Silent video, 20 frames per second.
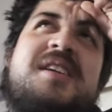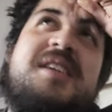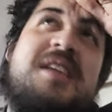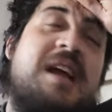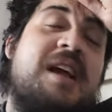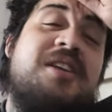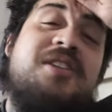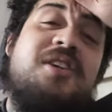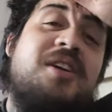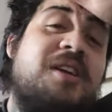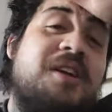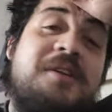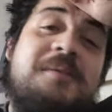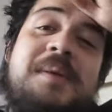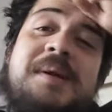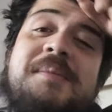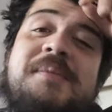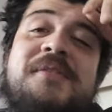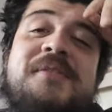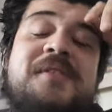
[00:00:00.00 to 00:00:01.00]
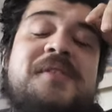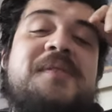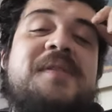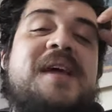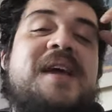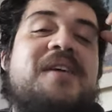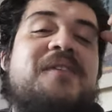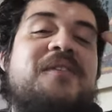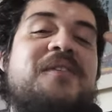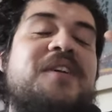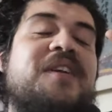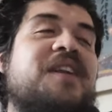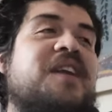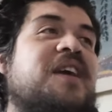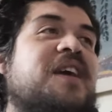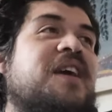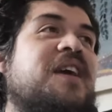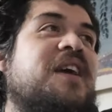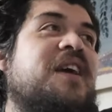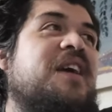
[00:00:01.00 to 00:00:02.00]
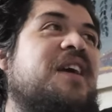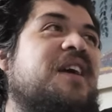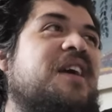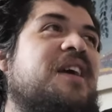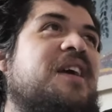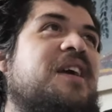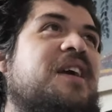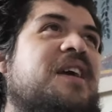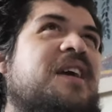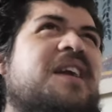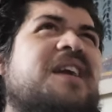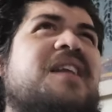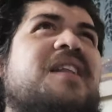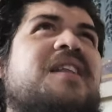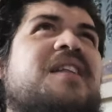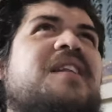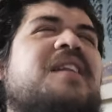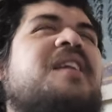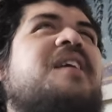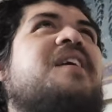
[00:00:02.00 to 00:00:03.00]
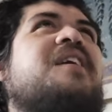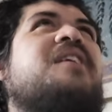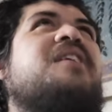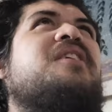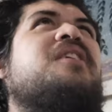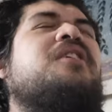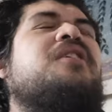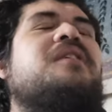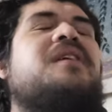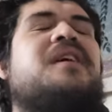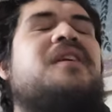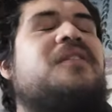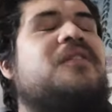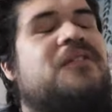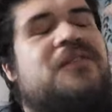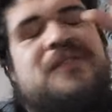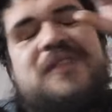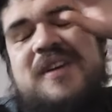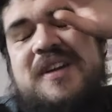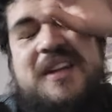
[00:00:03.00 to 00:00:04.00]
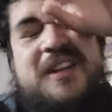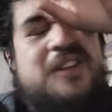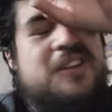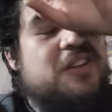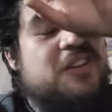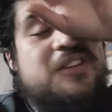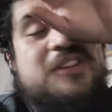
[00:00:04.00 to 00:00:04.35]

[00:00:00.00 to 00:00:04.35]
That's all I remember from that one, and it t- I don't fucking know.